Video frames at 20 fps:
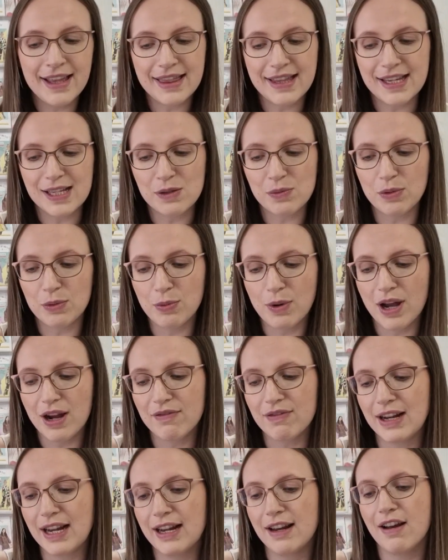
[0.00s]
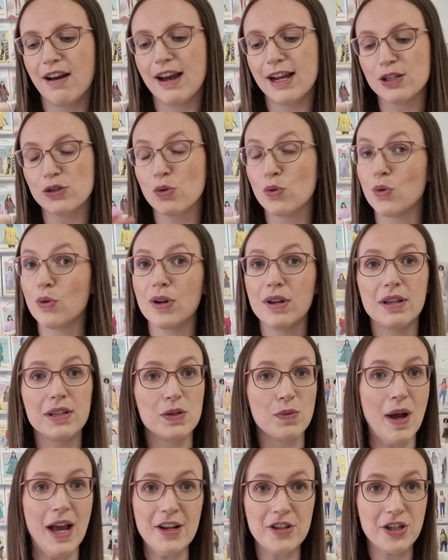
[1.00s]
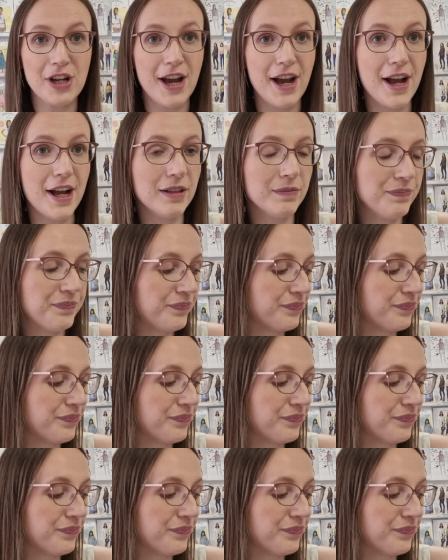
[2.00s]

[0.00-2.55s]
This would work really nice, or a sweatshirt,